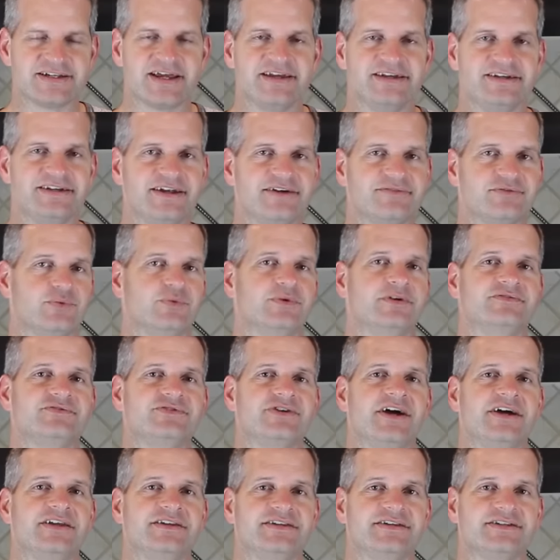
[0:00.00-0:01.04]
I never would have
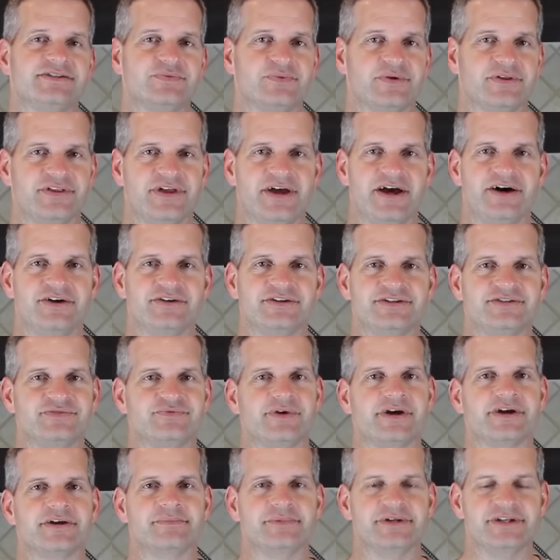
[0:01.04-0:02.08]
tried this without his
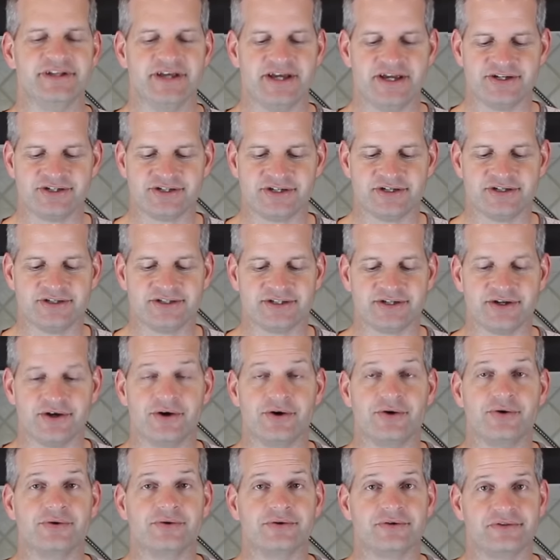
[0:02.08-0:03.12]
recommendation,
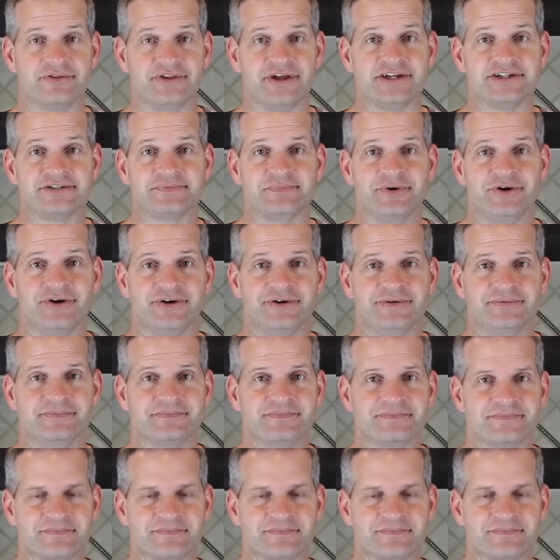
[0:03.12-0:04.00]
so thanks, Paul.